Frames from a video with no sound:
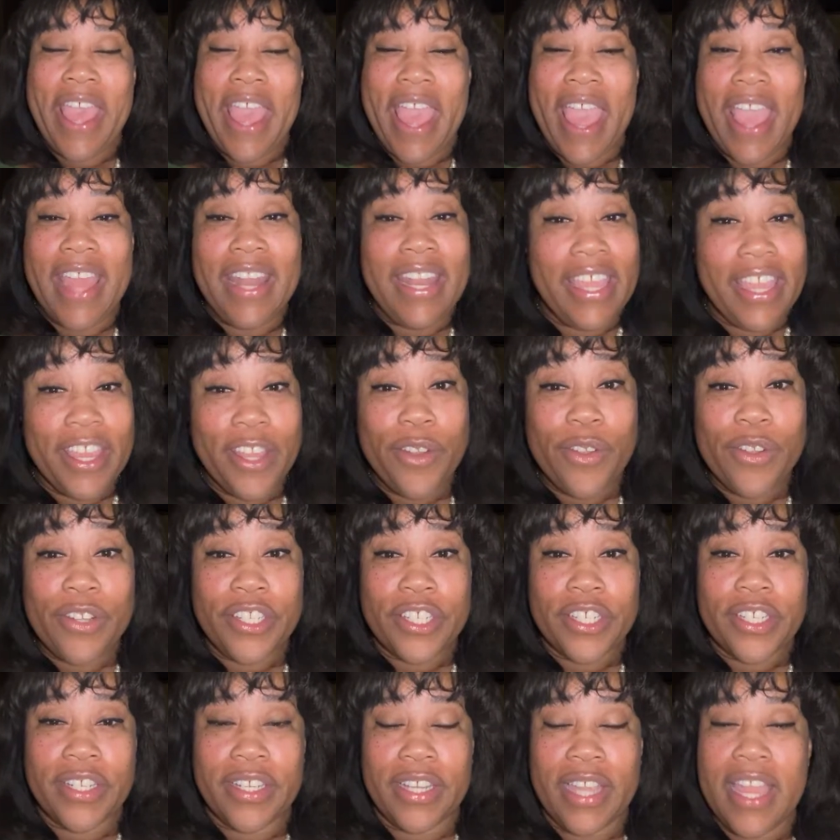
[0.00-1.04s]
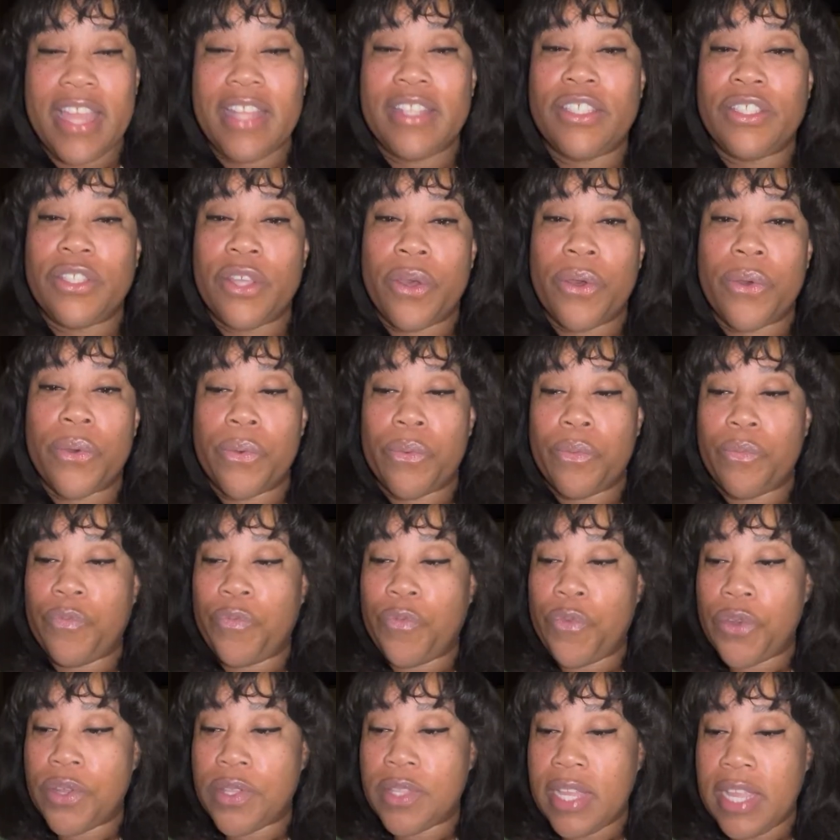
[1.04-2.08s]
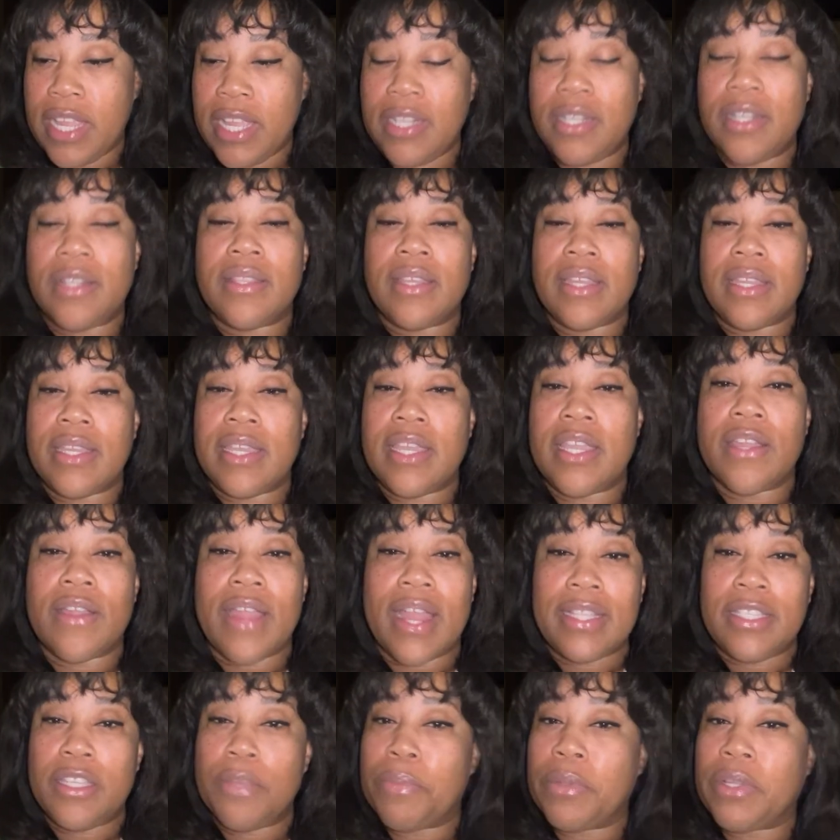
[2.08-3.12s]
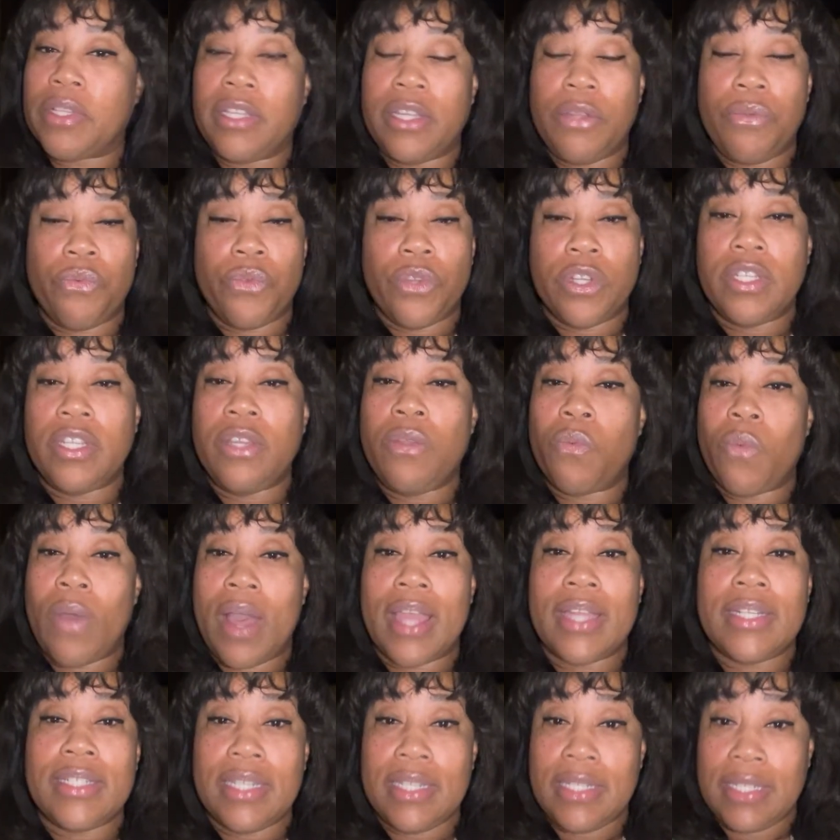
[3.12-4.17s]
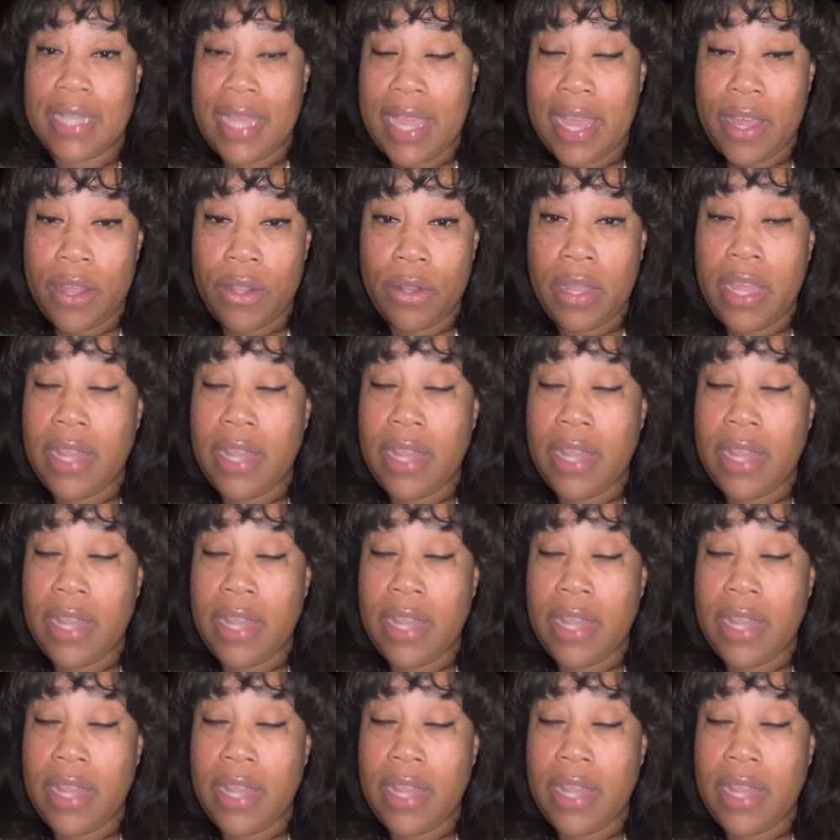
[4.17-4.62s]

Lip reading: And energy. And so for the end of the year, I typically really wind it down.